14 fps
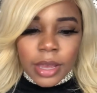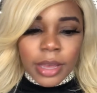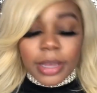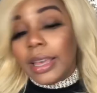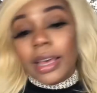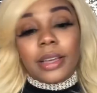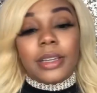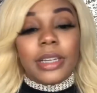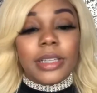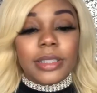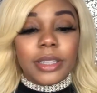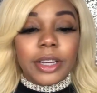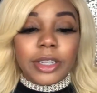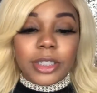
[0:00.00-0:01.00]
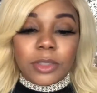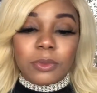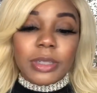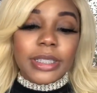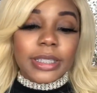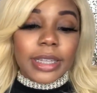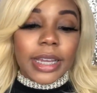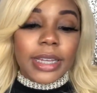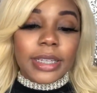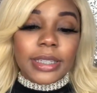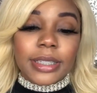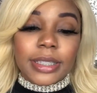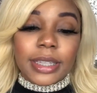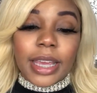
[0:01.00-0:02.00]
yeah, is their Swiss
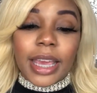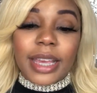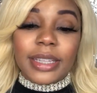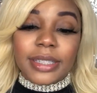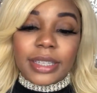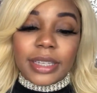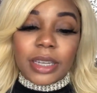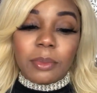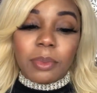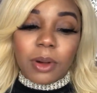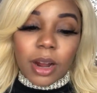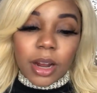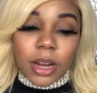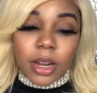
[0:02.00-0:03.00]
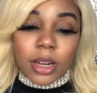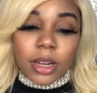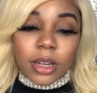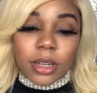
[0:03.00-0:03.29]
Lace extended part